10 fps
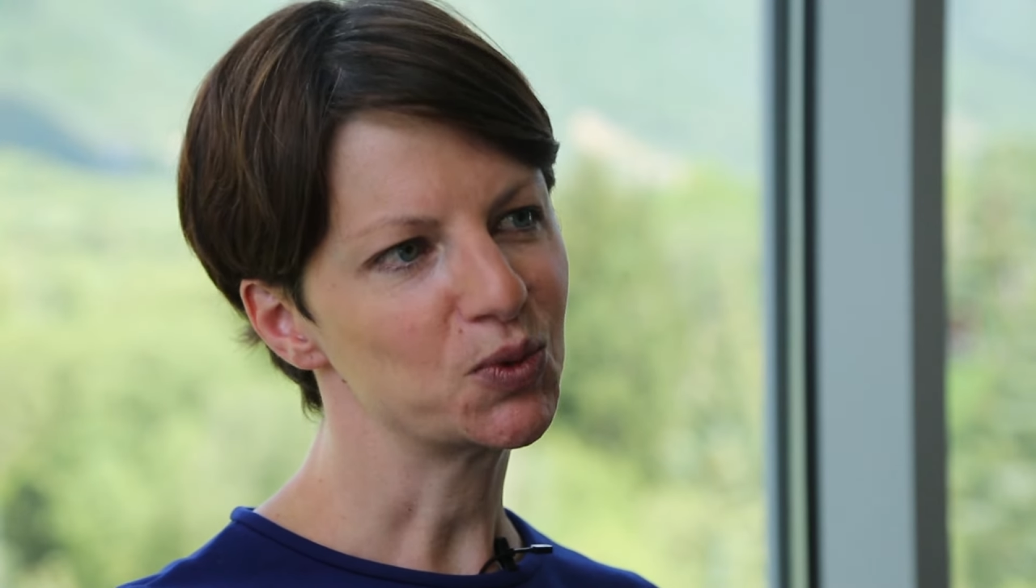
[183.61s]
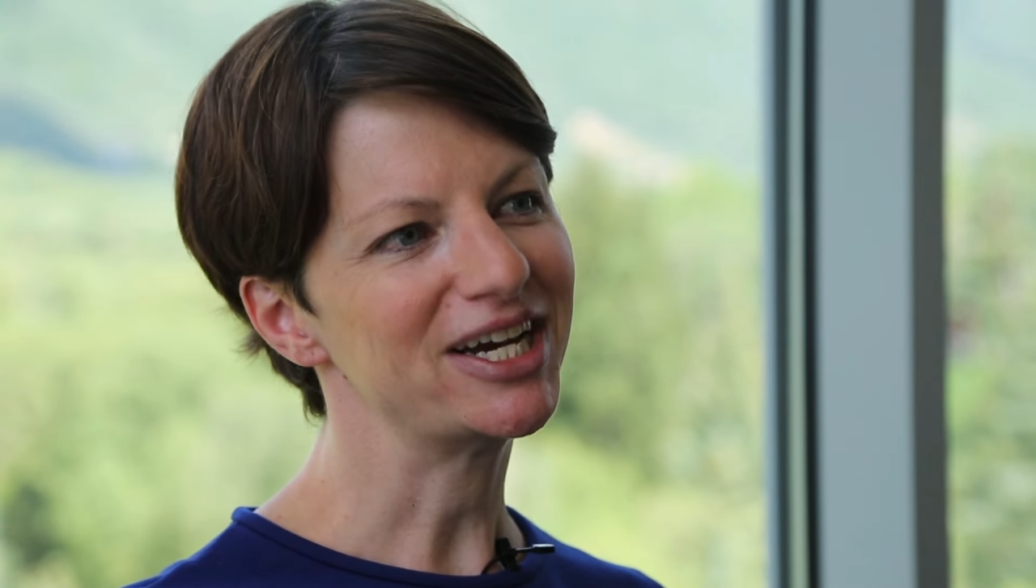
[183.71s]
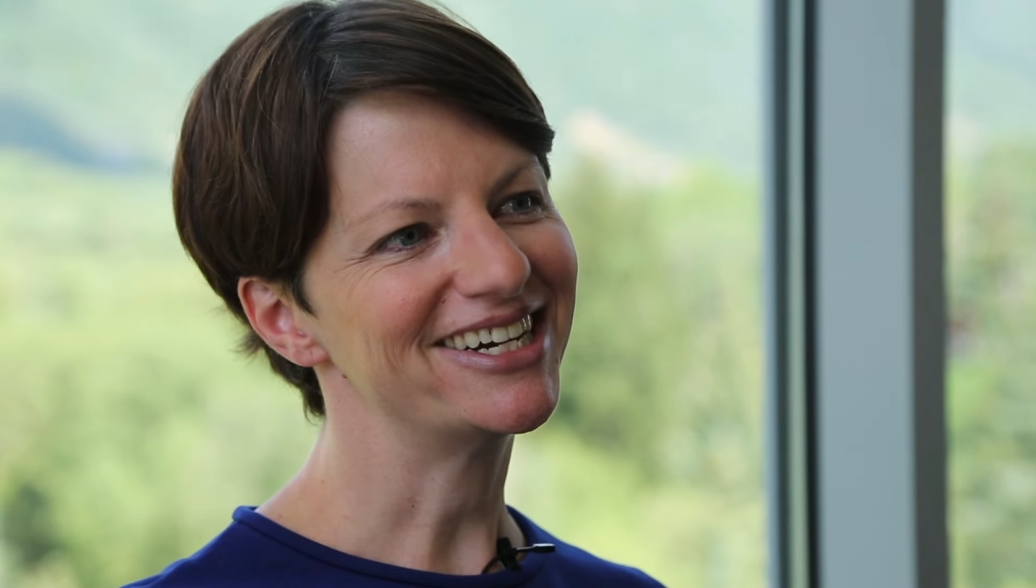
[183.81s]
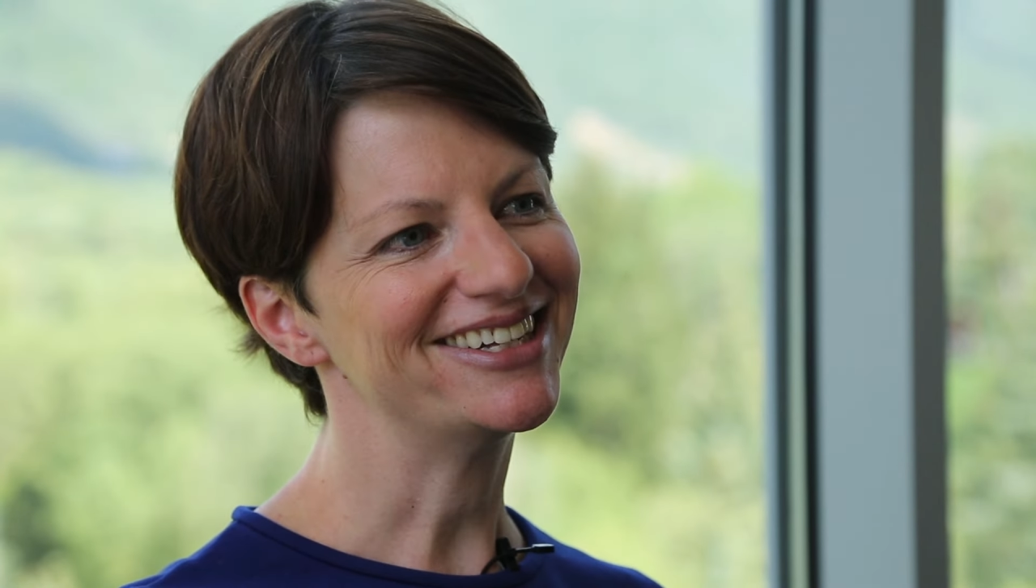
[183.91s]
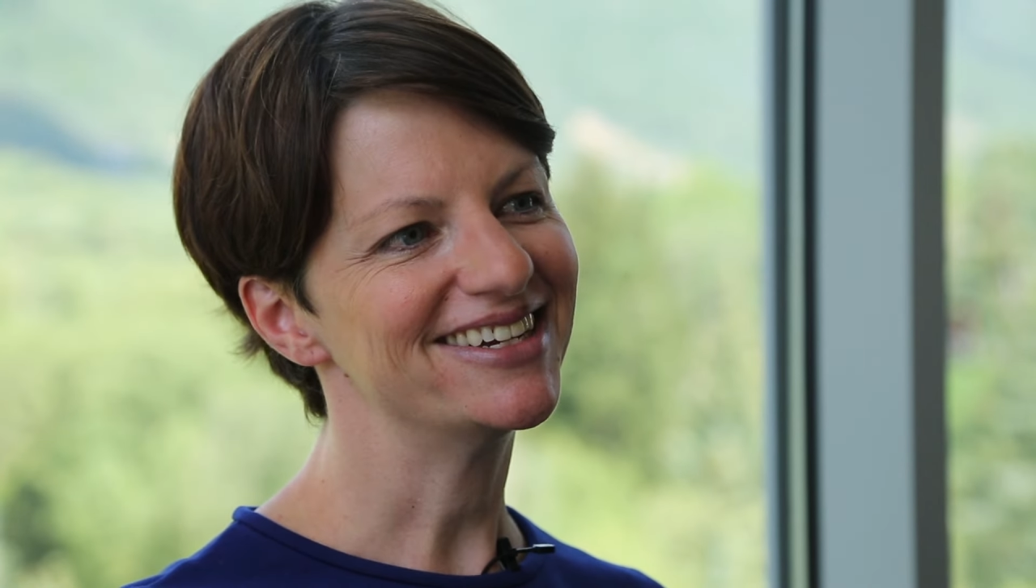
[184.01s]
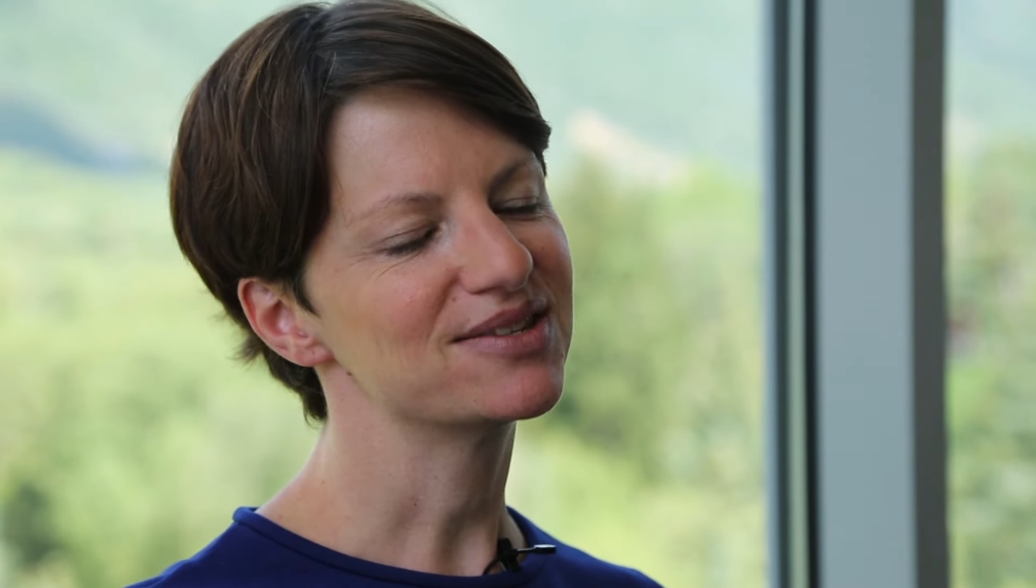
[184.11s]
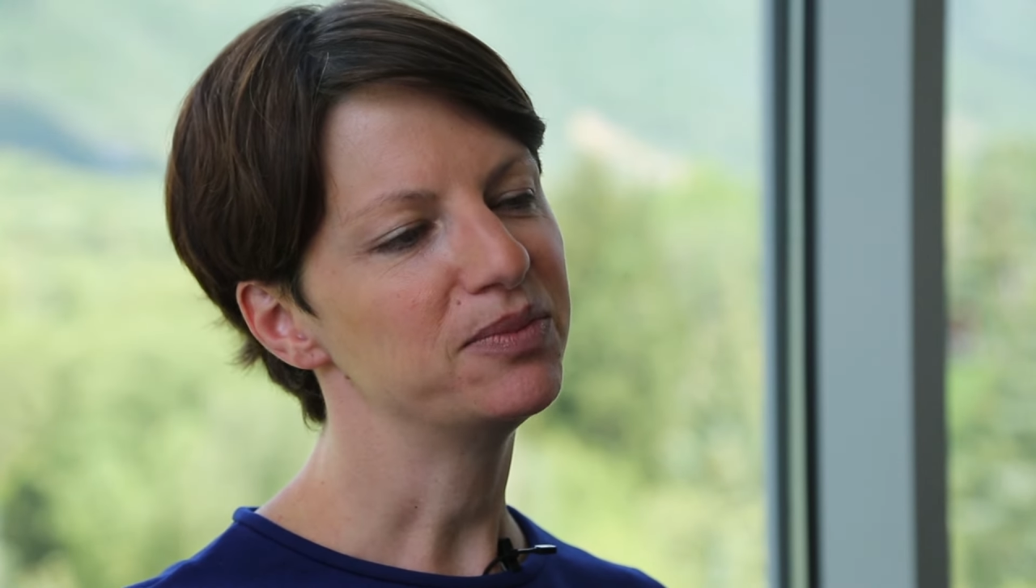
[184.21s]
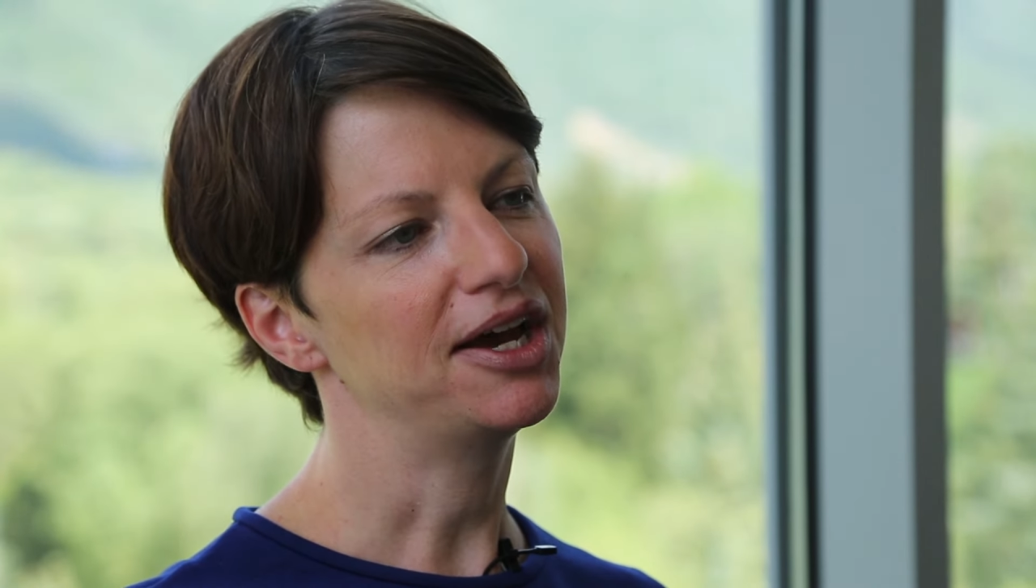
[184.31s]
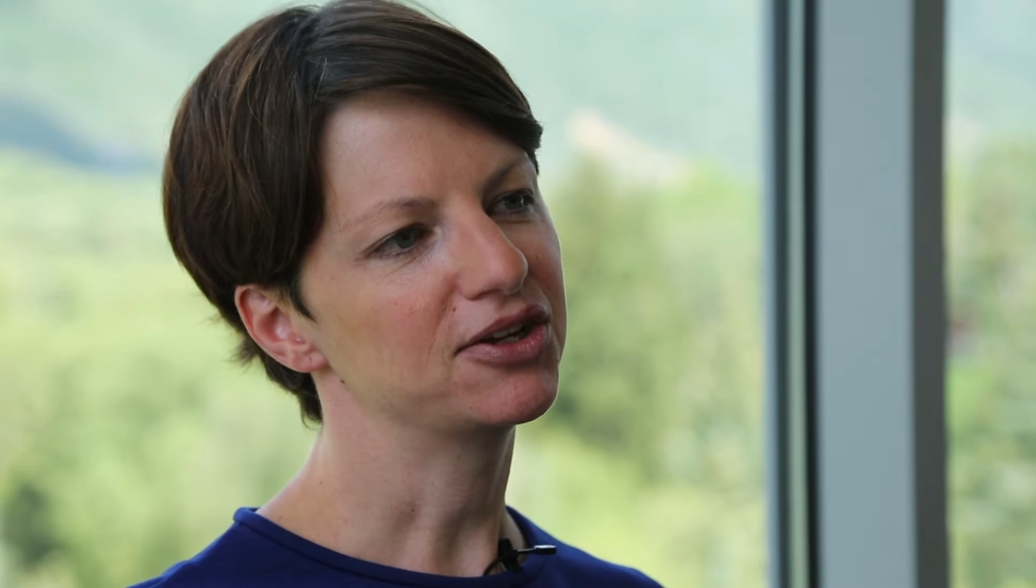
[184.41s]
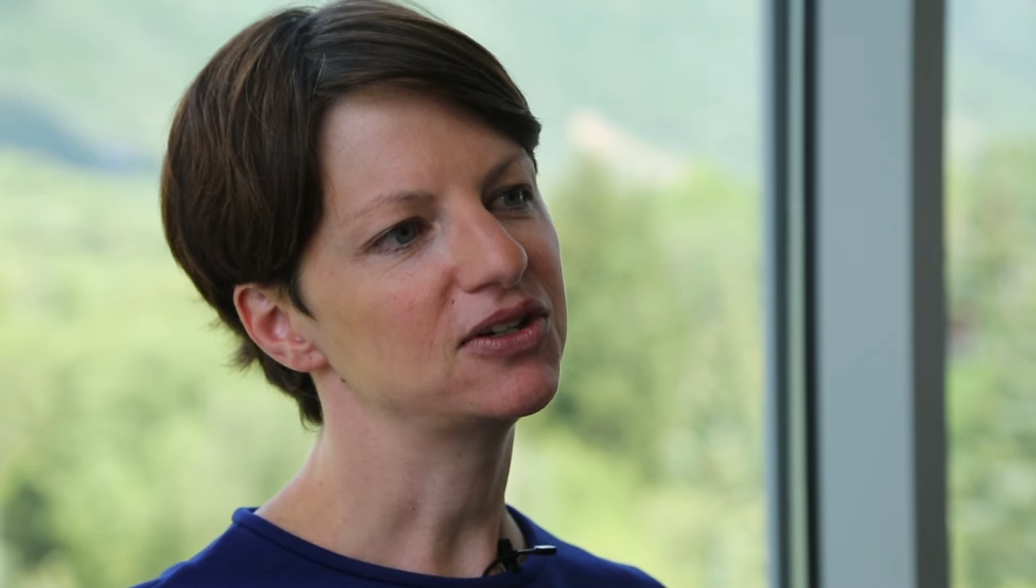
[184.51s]
well as
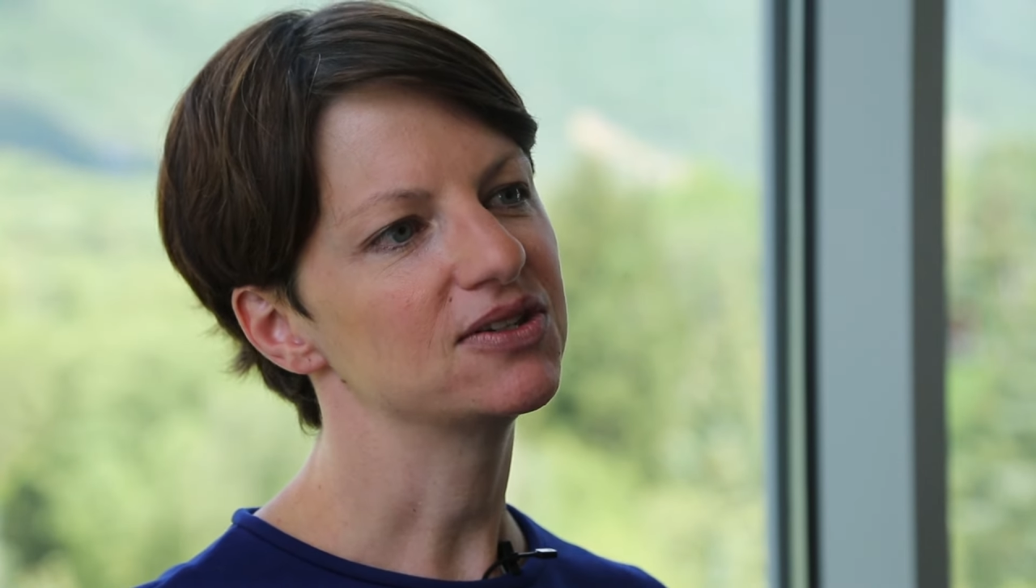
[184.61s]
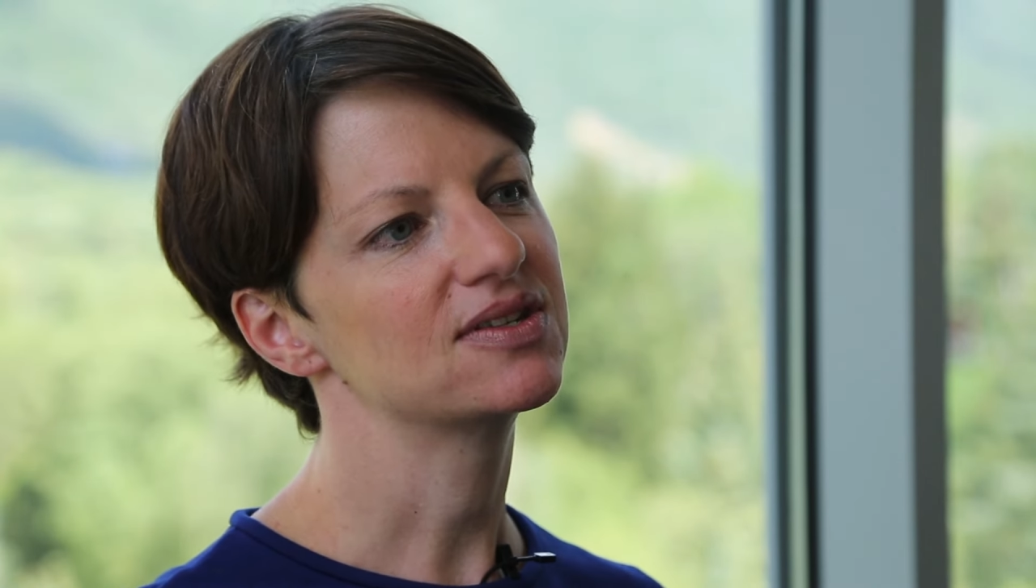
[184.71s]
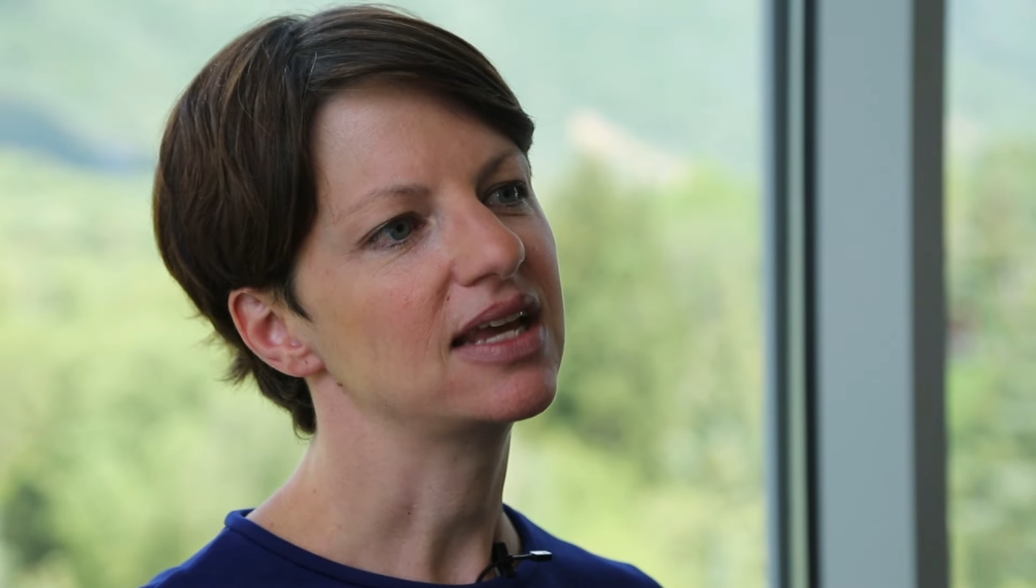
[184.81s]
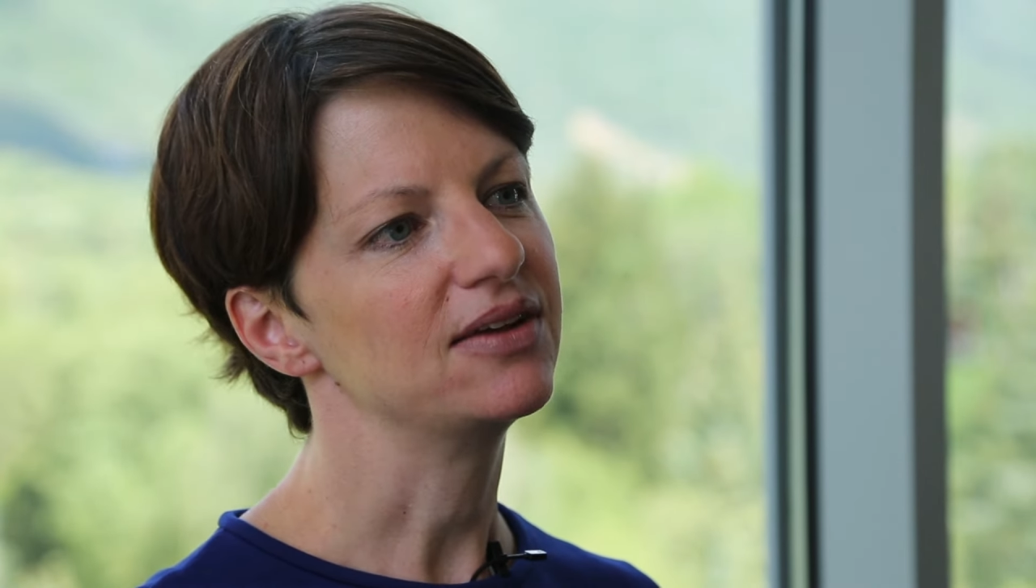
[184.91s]
models